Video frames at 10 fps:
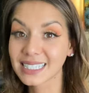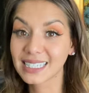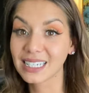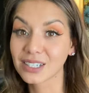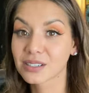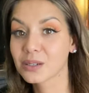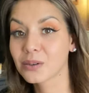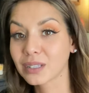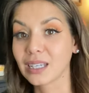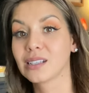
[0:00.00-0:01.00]
teeth are so
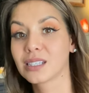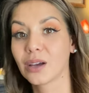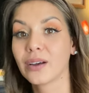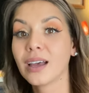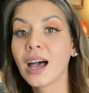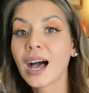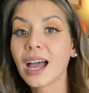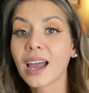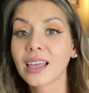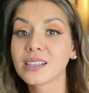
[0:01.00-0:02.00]
clean. So I
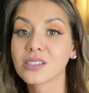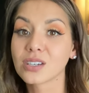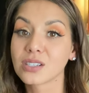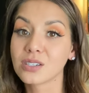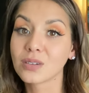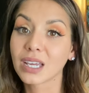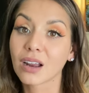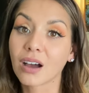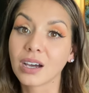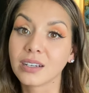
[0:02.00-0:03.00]
highly suggest you get
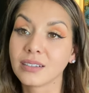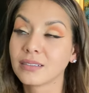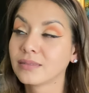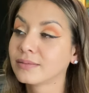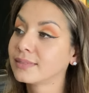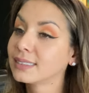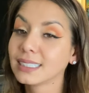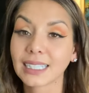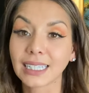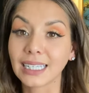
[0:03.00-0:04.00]
on
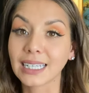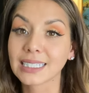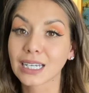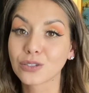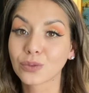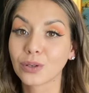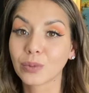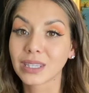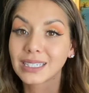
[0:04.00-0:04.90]
the cleaning schedule with the